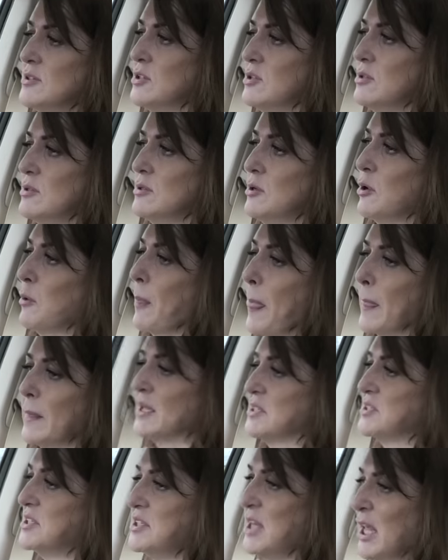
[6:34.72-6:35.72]
So
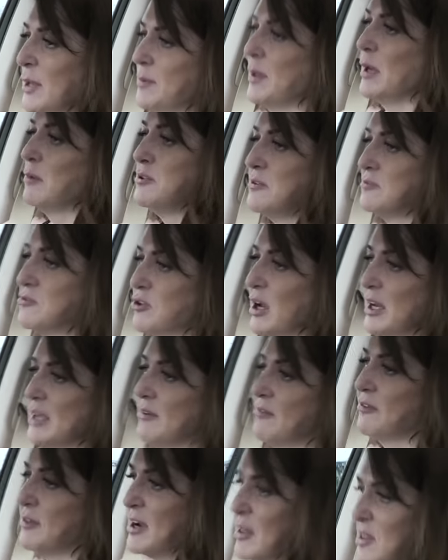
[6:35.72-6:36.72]
that's going to take me out to
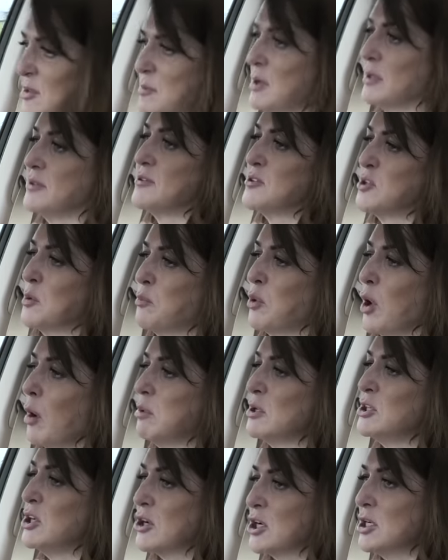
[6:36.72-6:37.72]
training for another month. So I'm
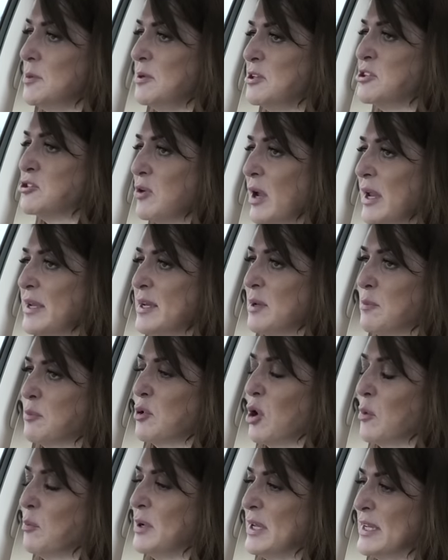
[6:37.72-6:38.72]
probably not going to be training
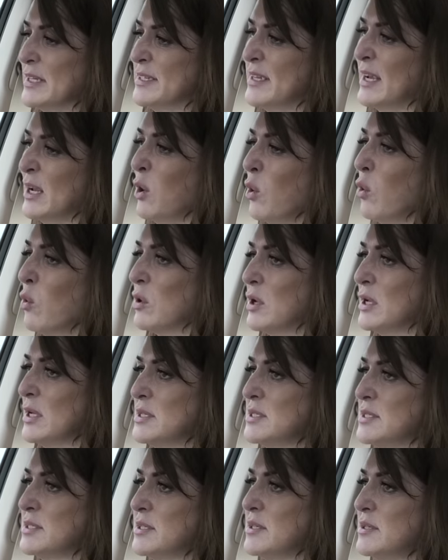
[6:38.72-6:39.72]
properly until
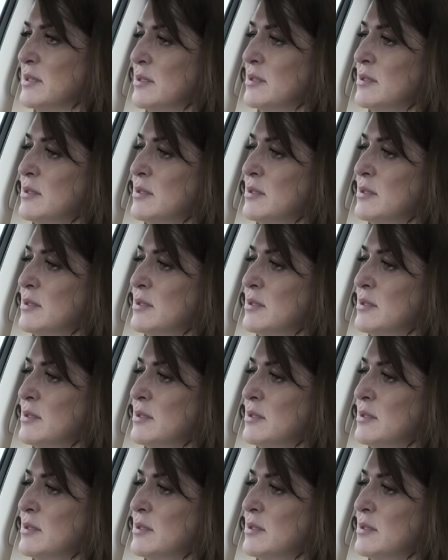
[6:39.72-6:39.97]
August.